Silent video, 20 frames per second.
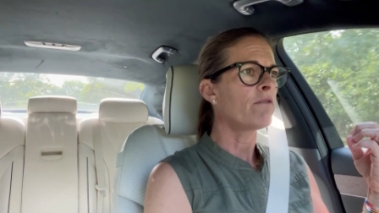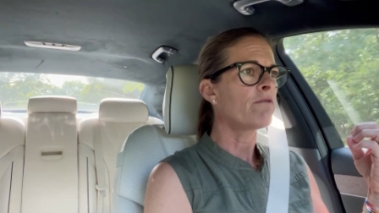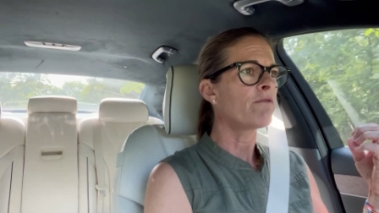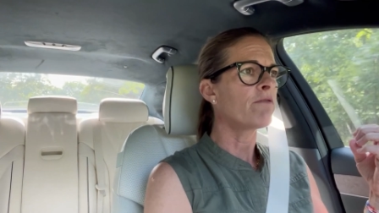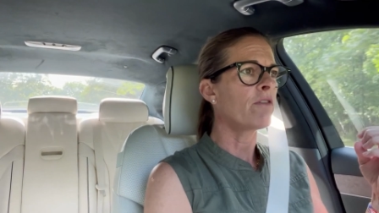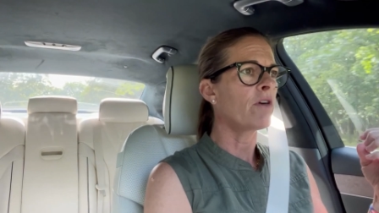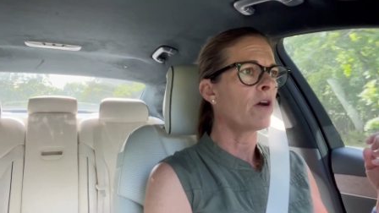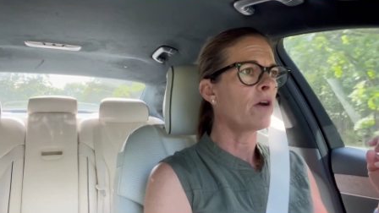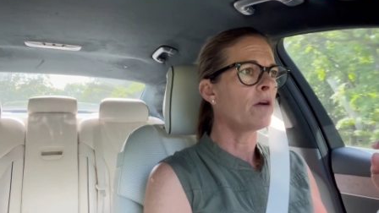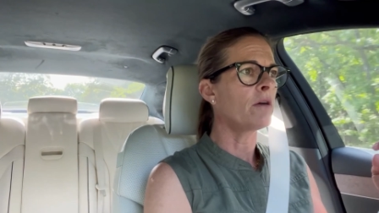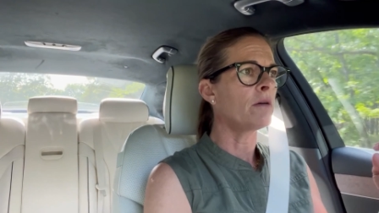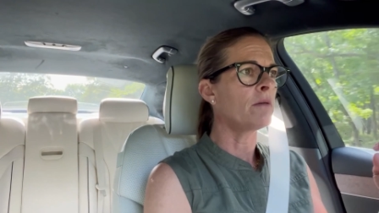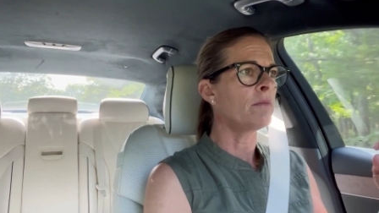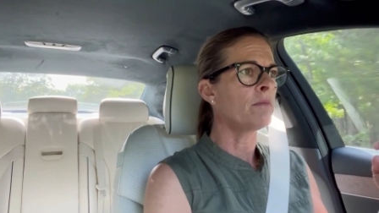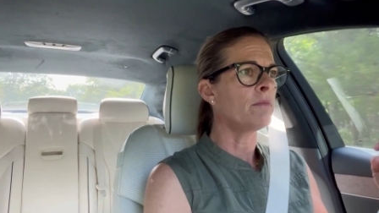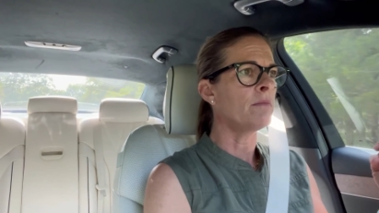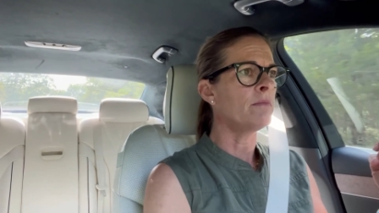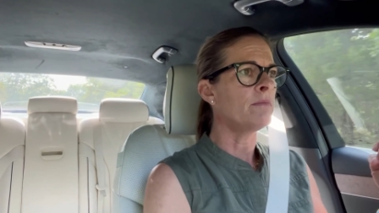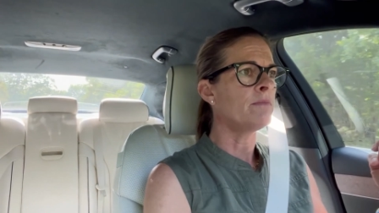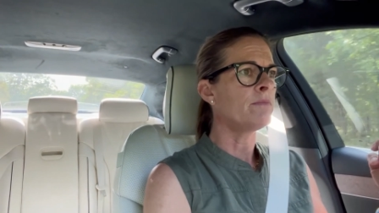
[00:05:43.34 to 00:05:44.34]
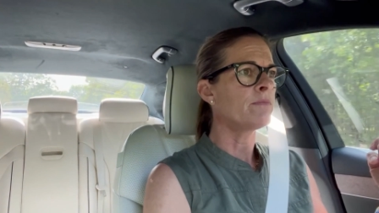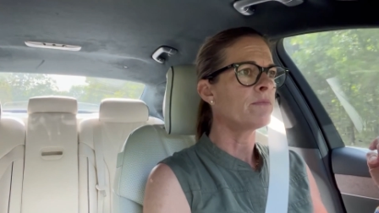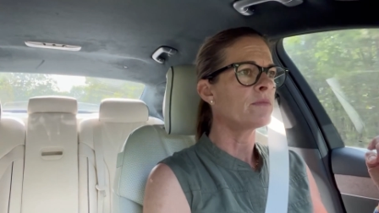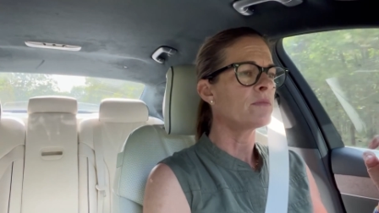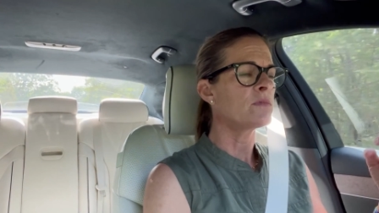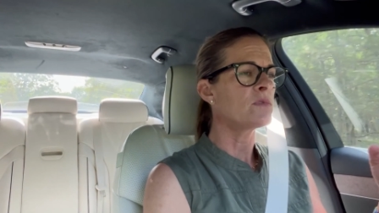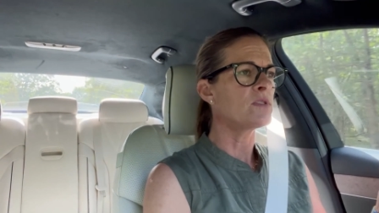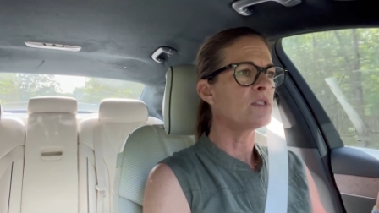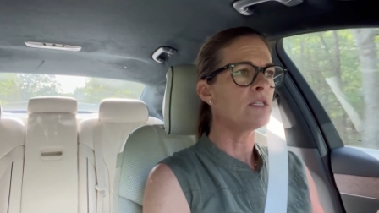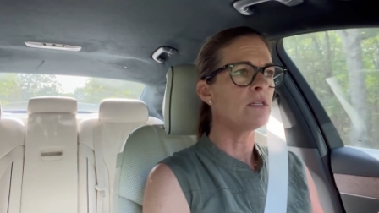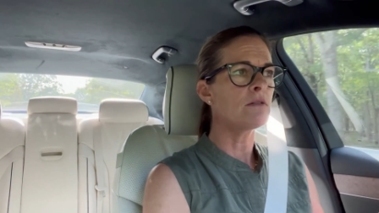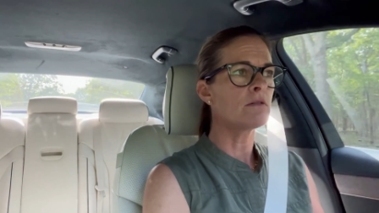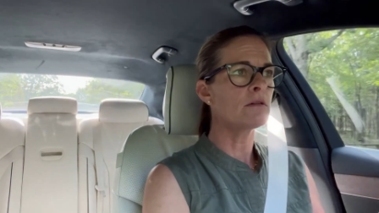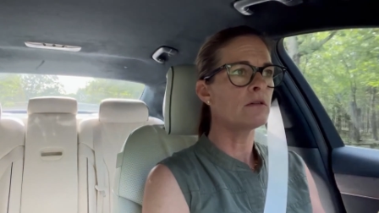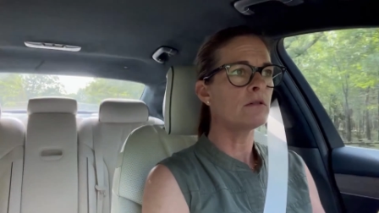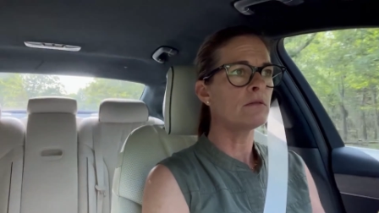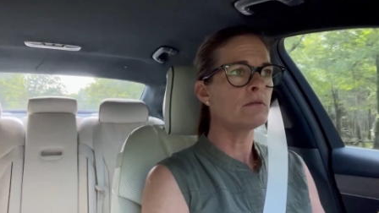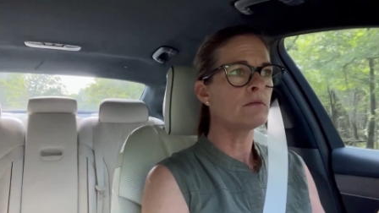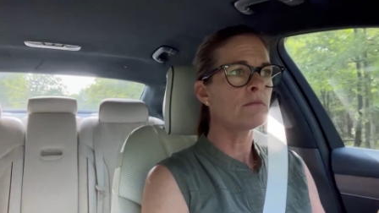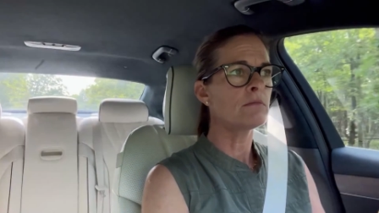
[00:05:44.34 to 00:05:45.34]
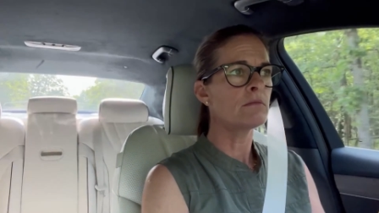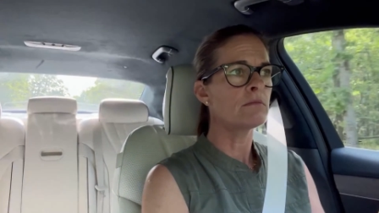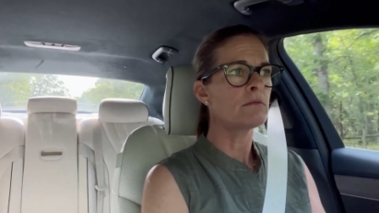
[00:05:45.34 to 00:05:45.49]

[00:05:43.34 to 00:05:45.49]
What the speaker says: from 0